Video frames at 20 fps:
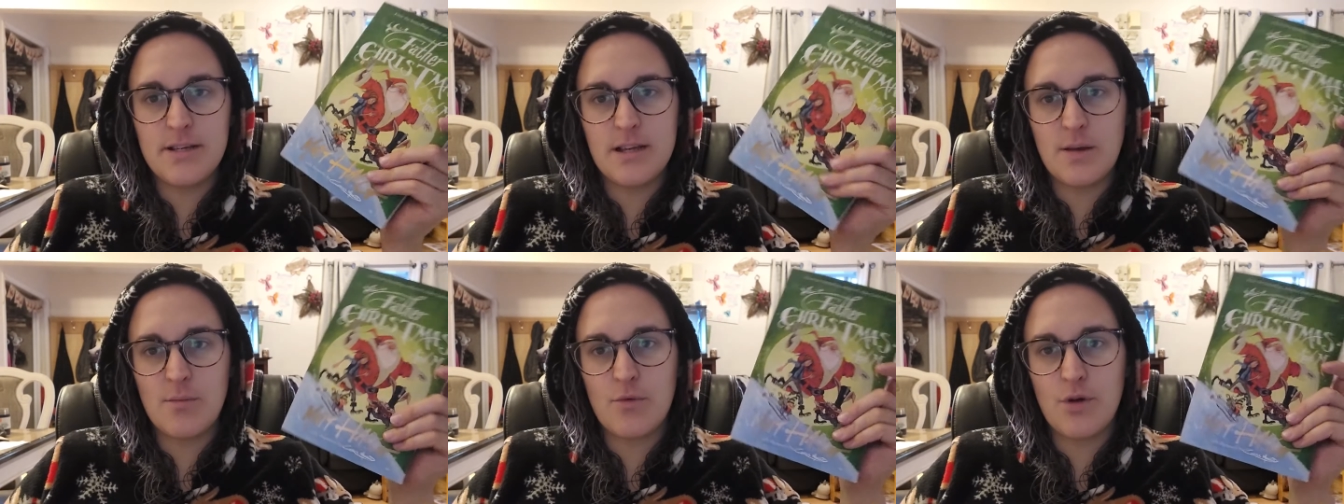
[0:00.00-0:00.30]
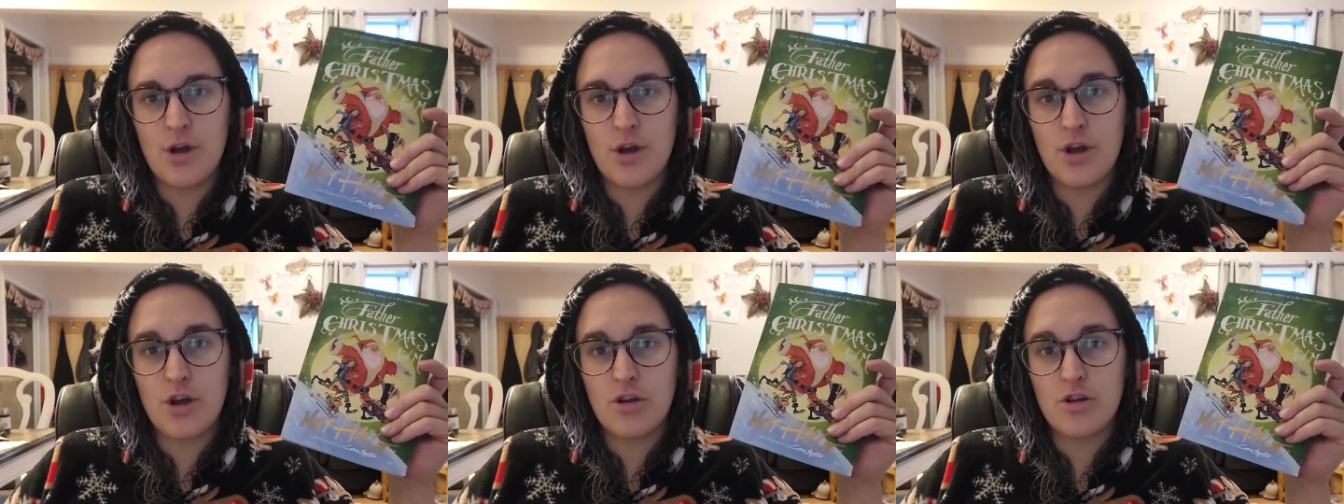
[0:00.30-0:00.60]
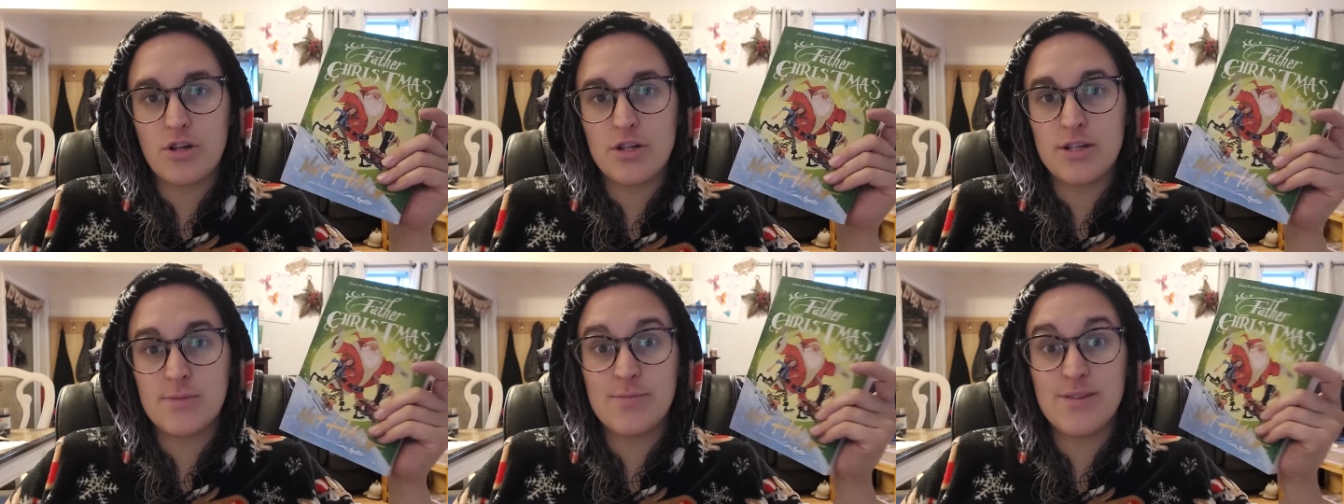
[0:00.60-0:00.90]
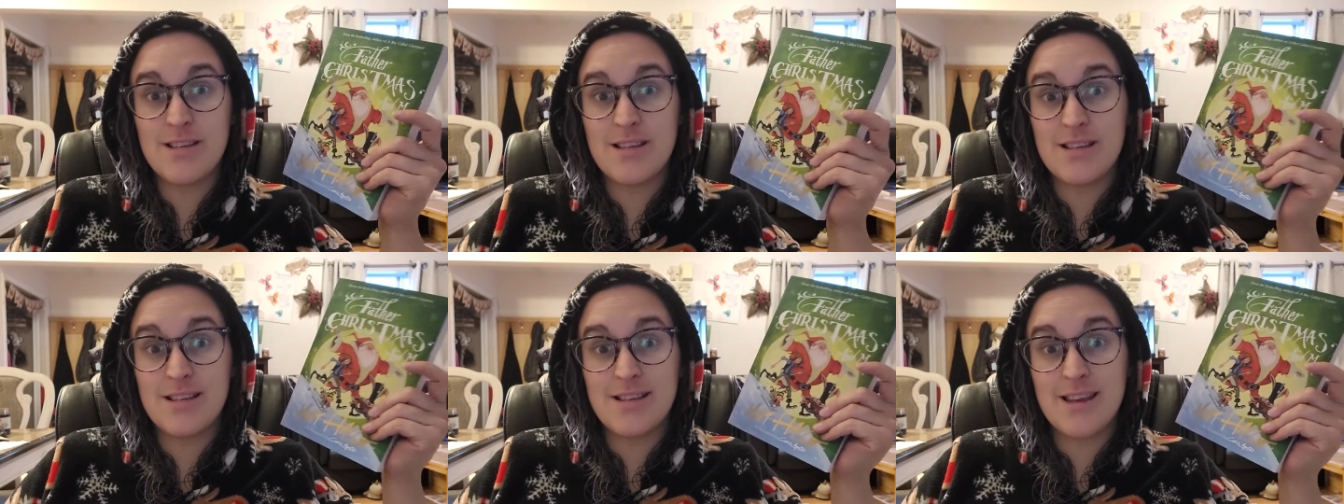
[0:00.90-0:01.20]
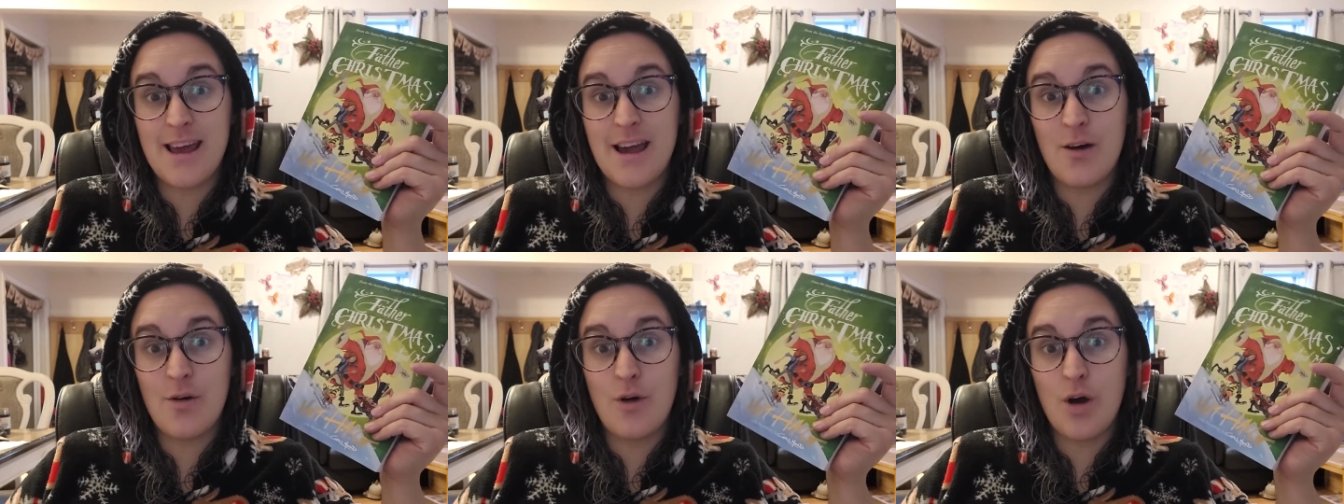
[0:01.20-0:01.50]
And A Boy Called Christmas is
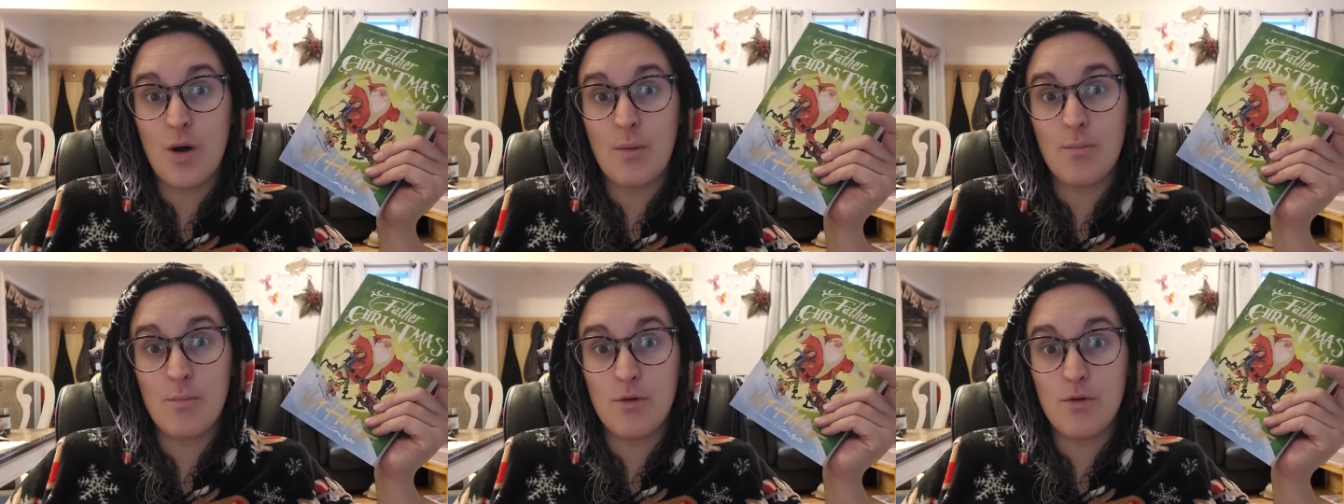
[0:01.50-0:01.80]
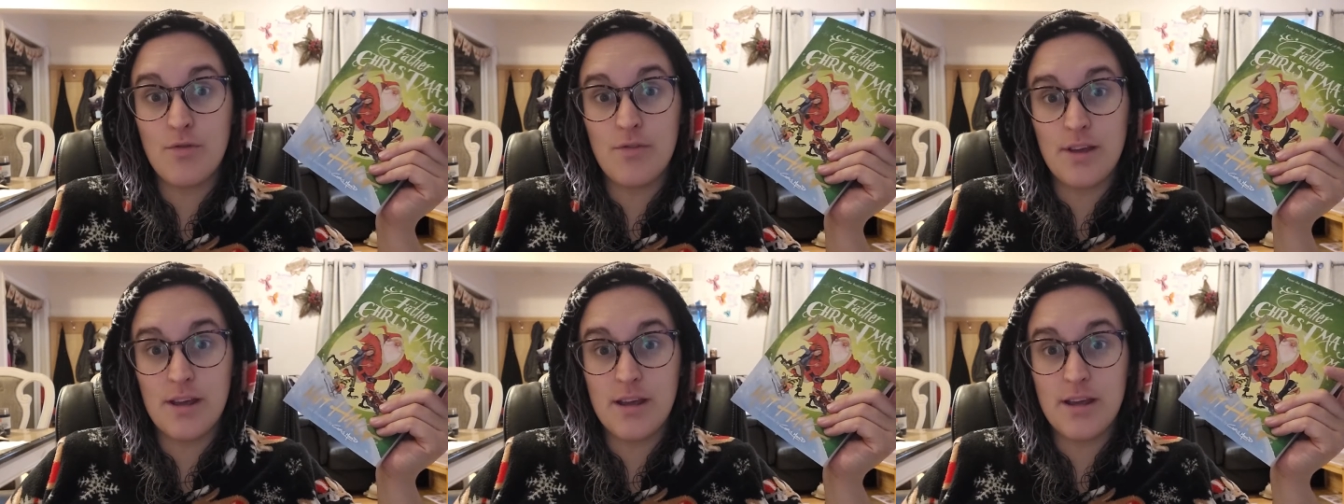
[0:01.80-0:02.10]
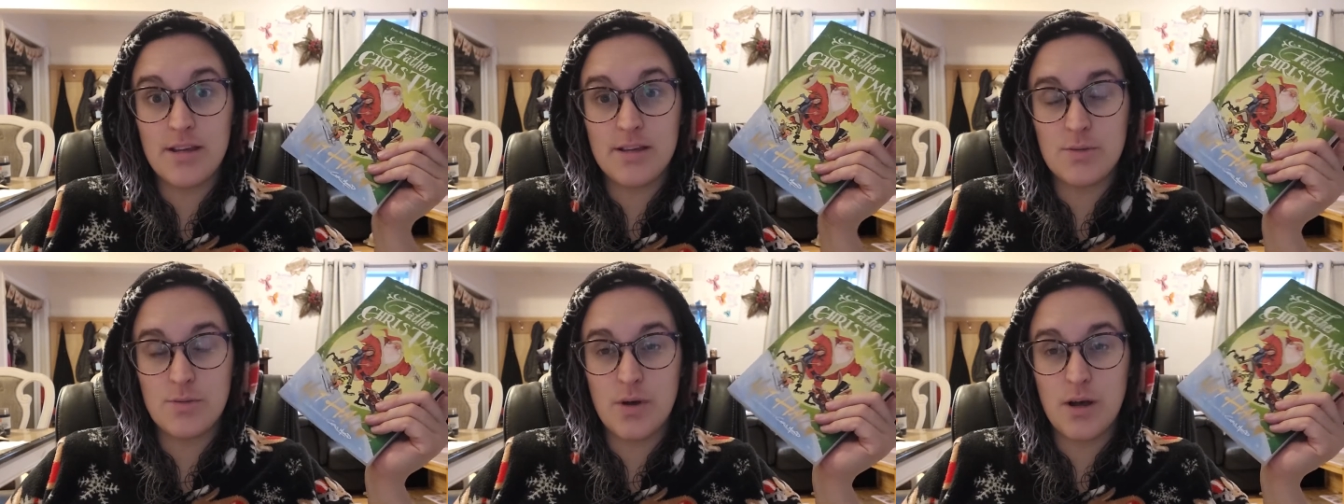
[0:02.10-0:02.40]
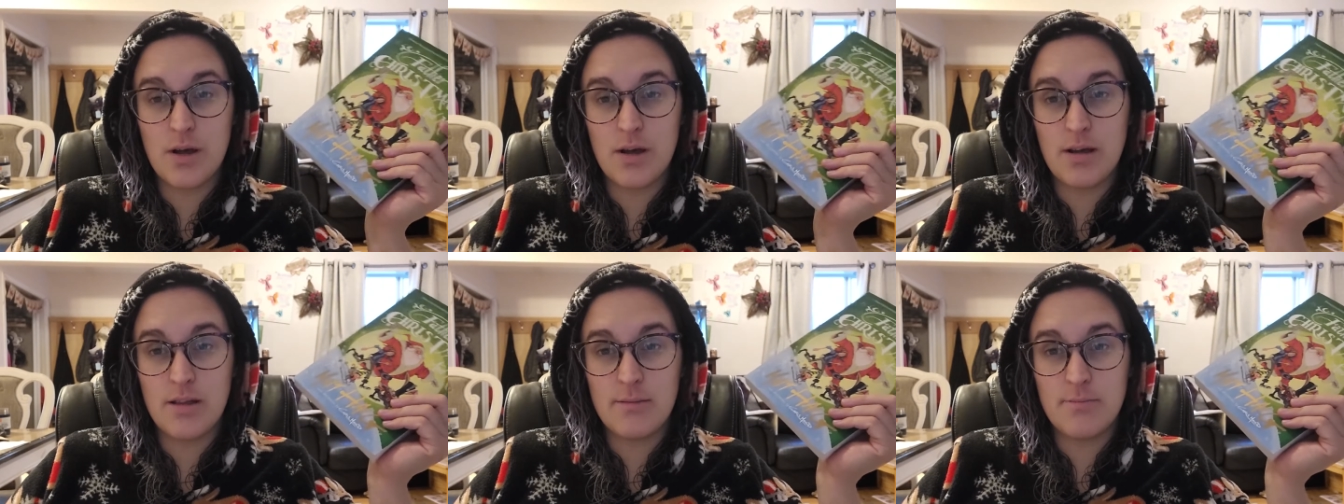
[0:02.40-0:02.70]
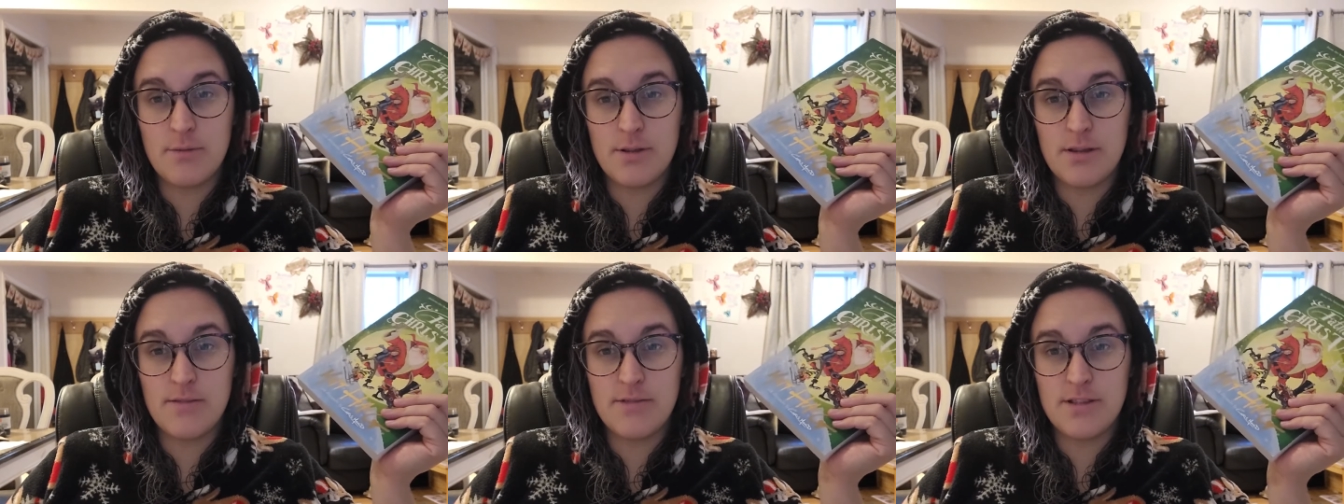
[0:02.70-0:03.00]
now a movie as well. I
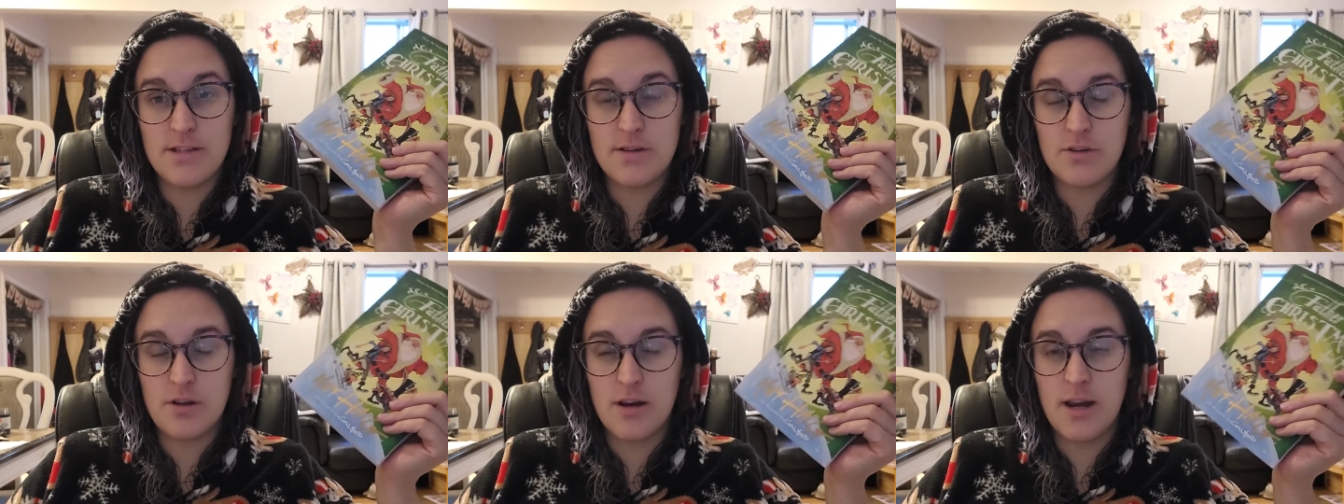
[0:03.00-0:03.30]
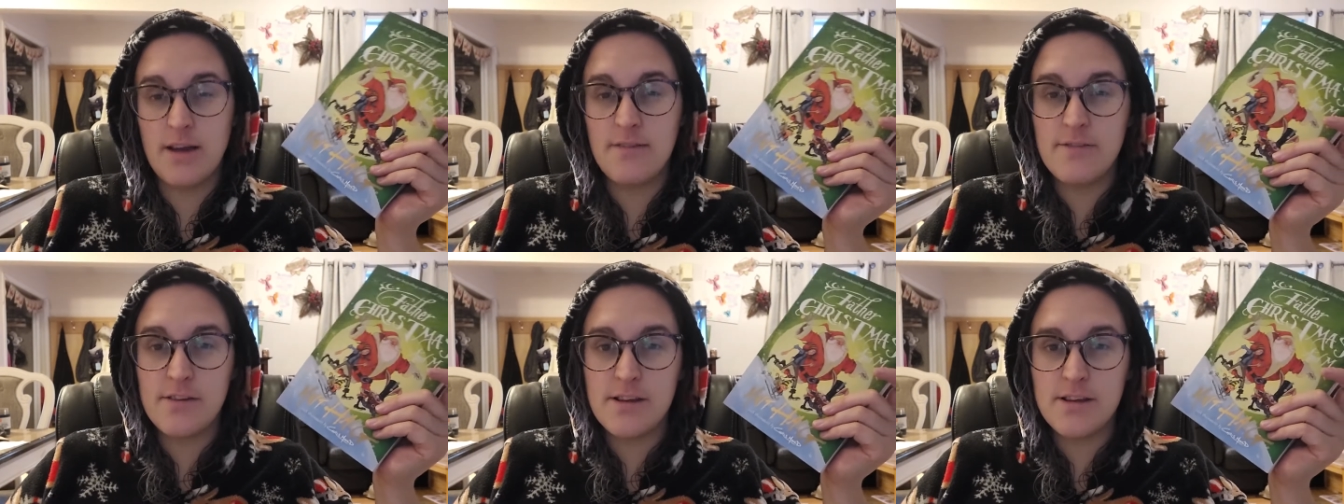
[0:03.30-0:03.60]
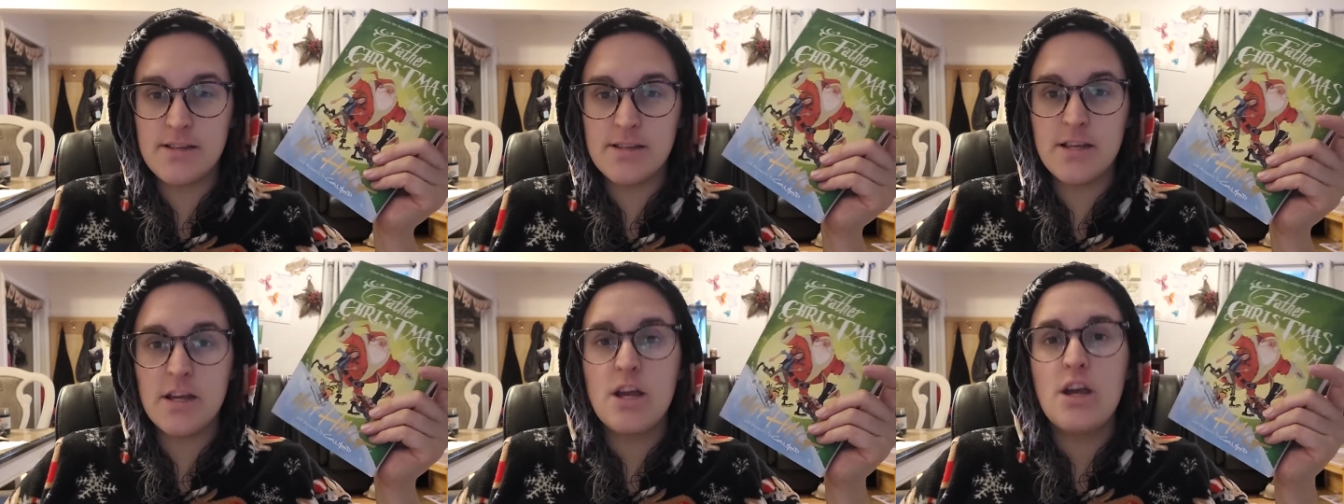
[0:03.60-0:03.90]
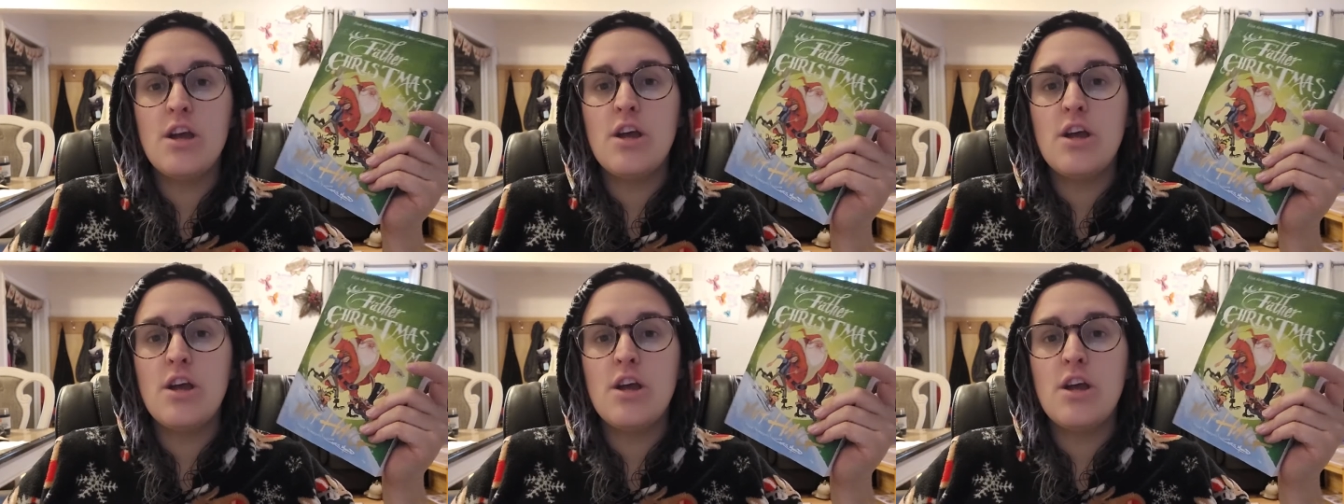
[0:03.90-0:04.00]
believe it's out on Netflix.